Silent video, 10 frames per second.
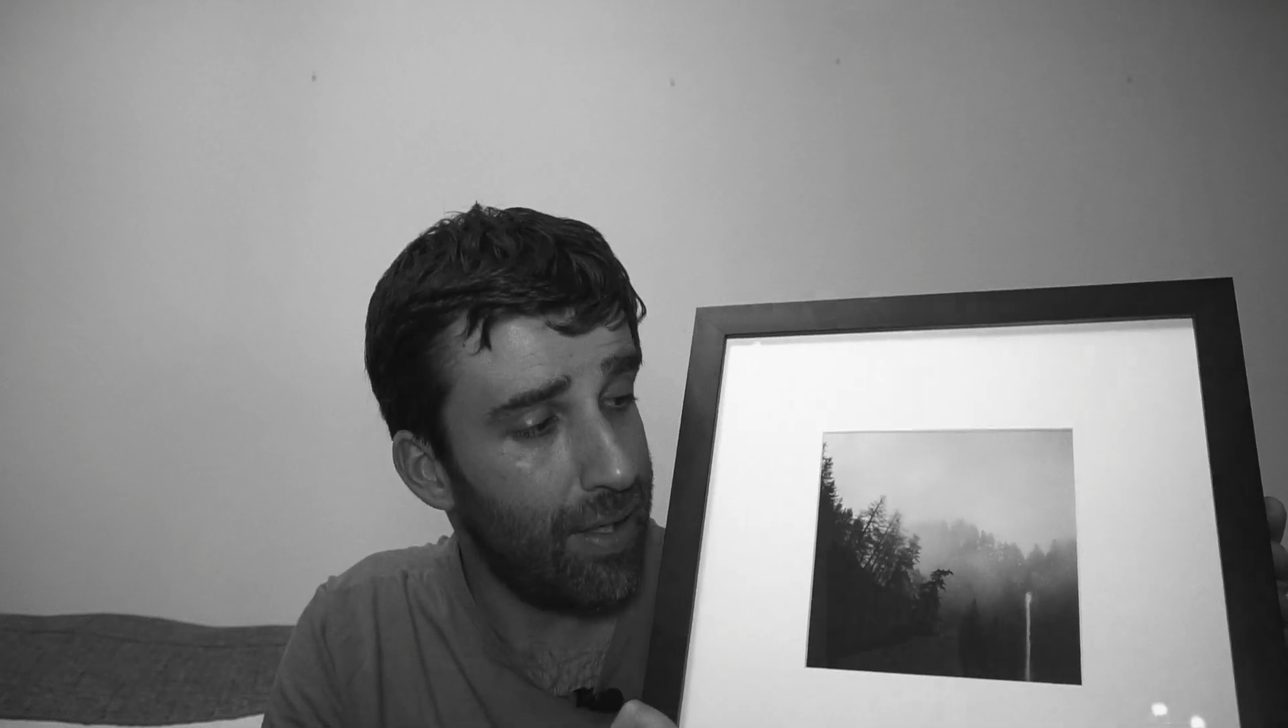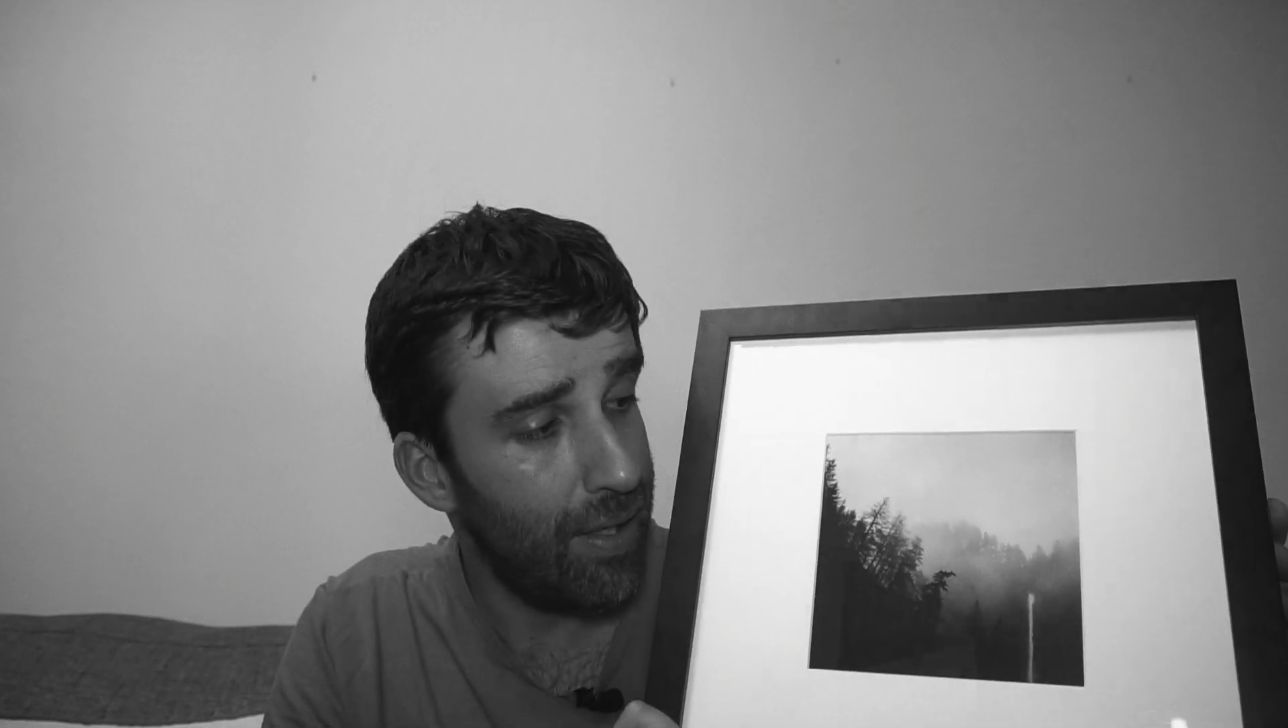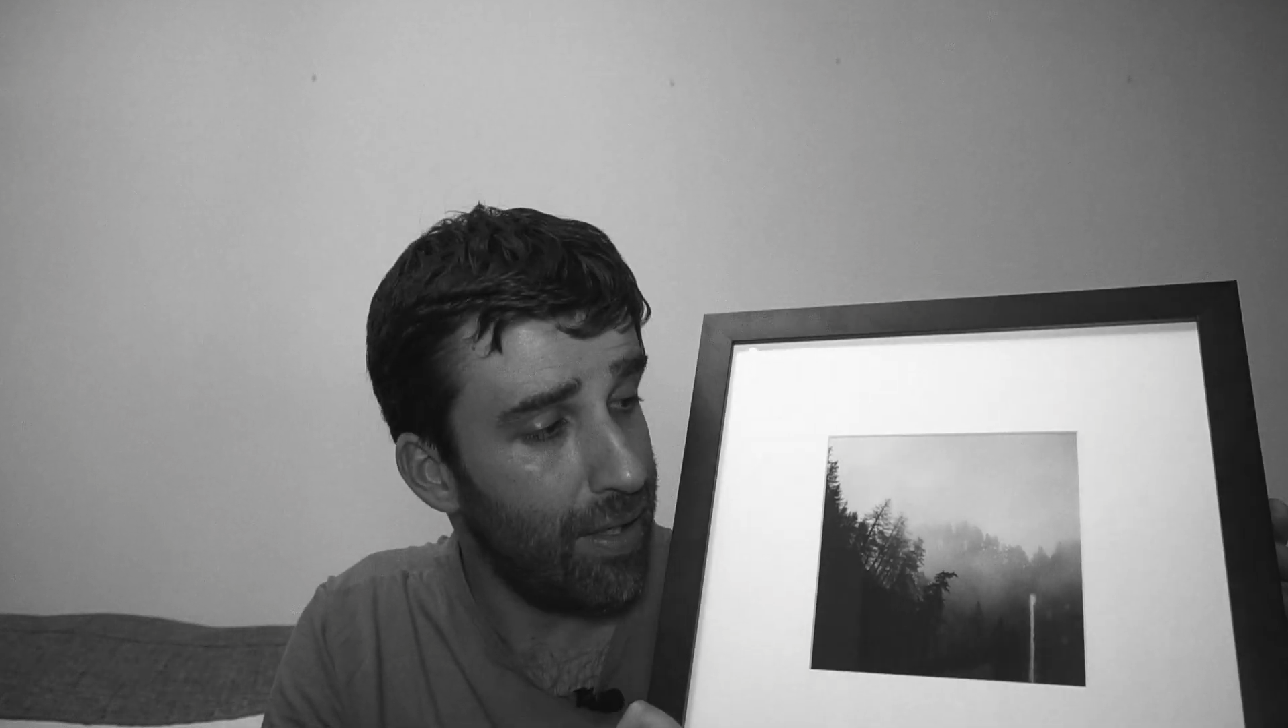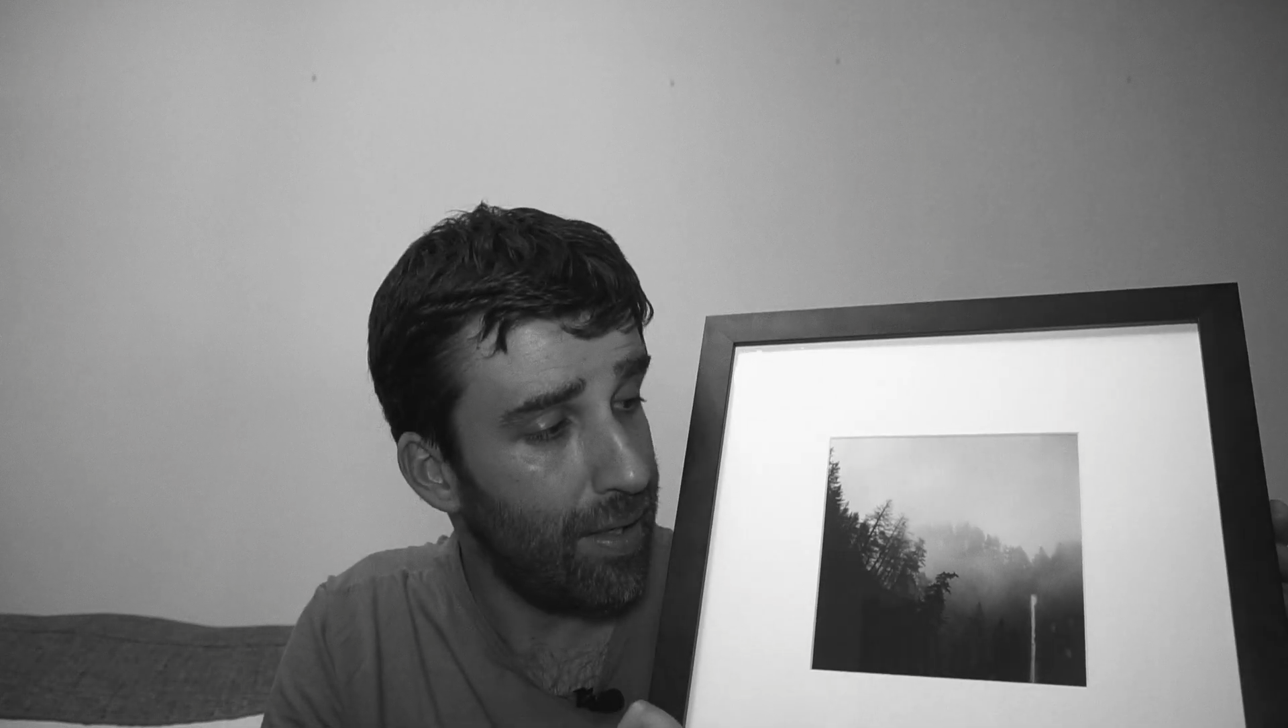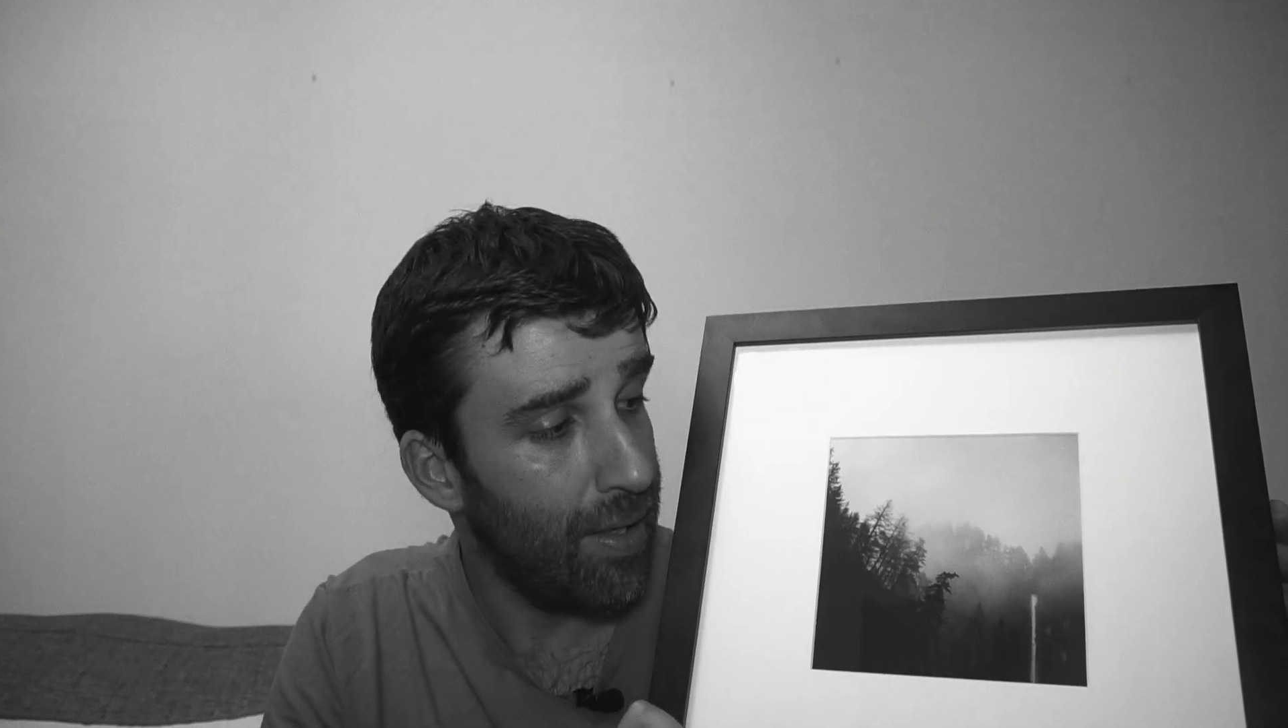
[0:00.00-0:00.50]

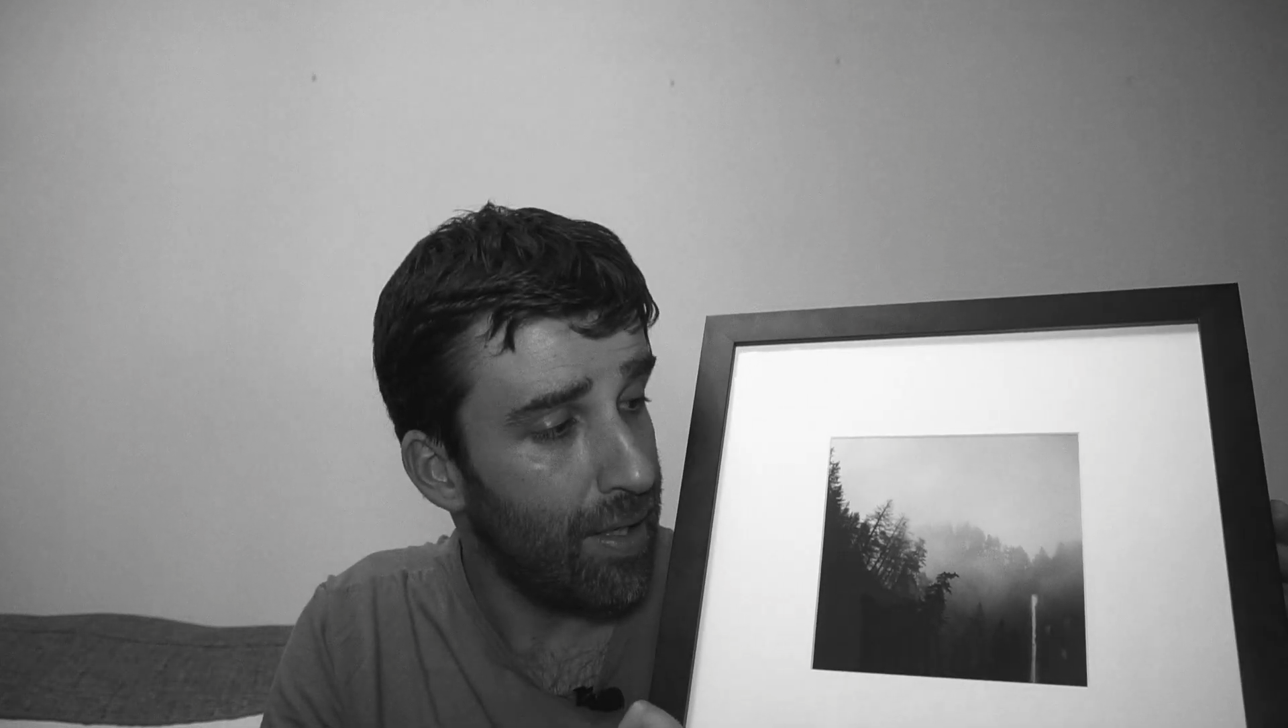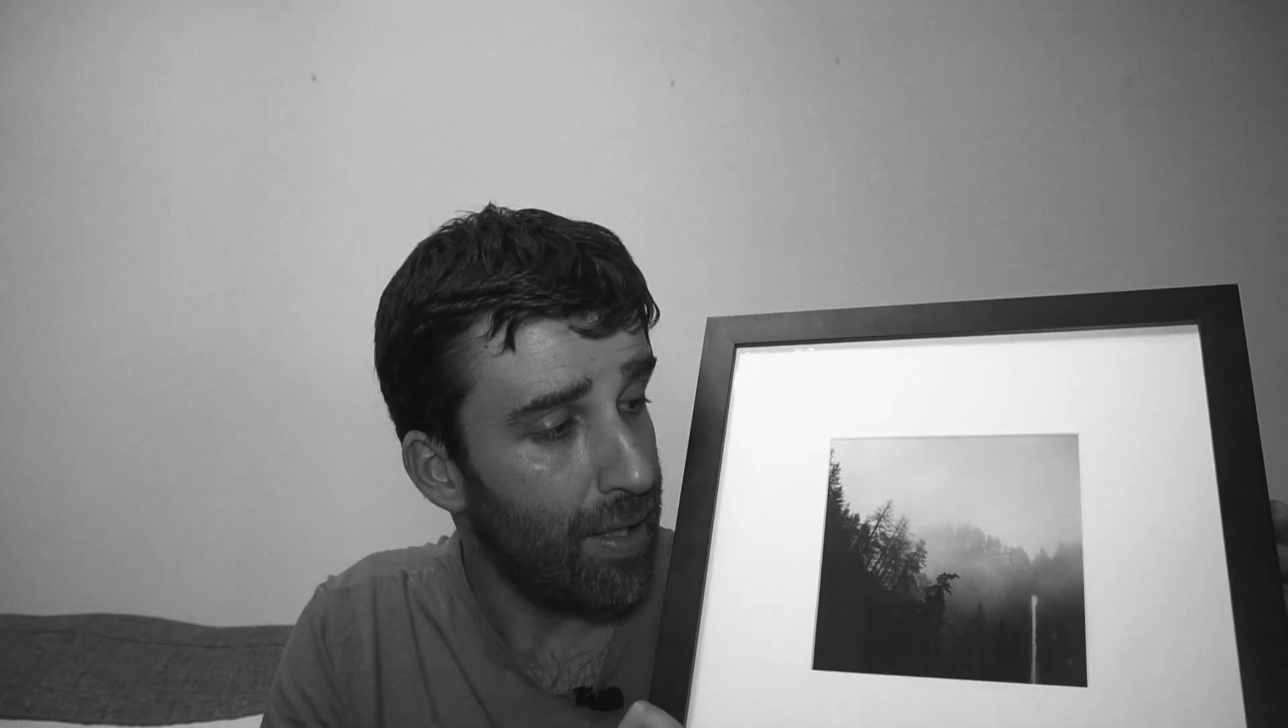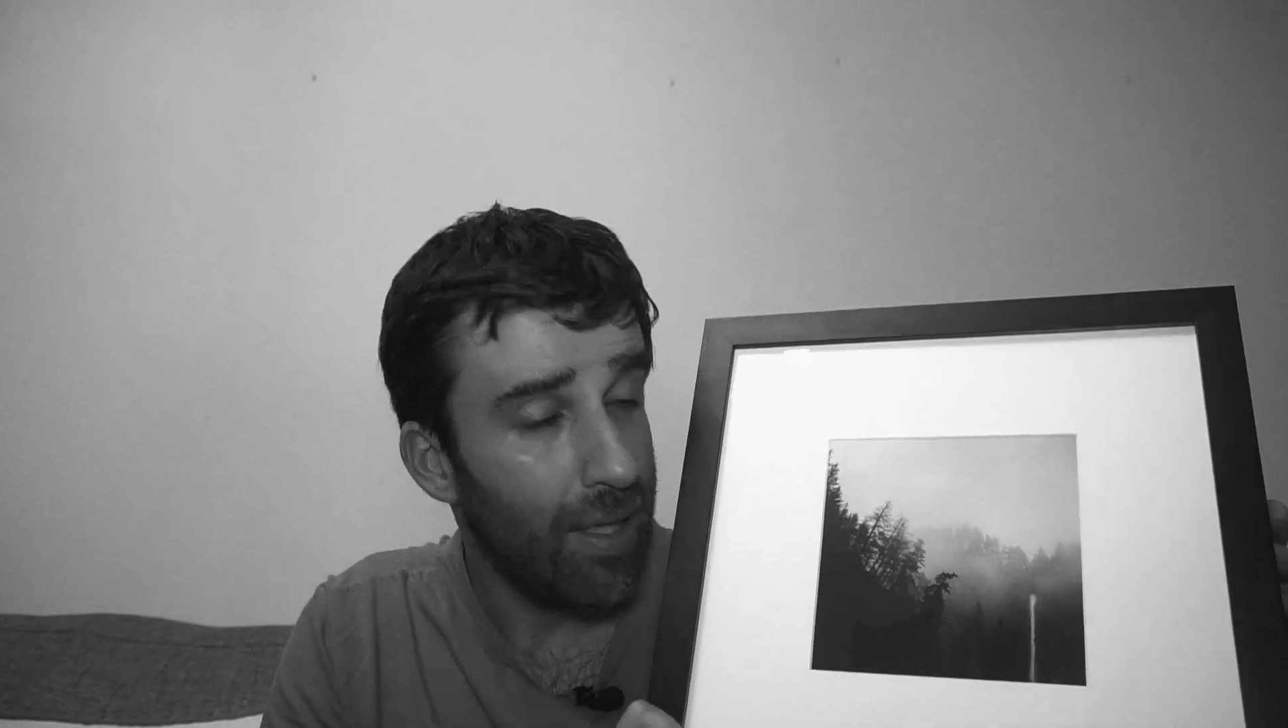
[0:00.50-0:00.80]
uh,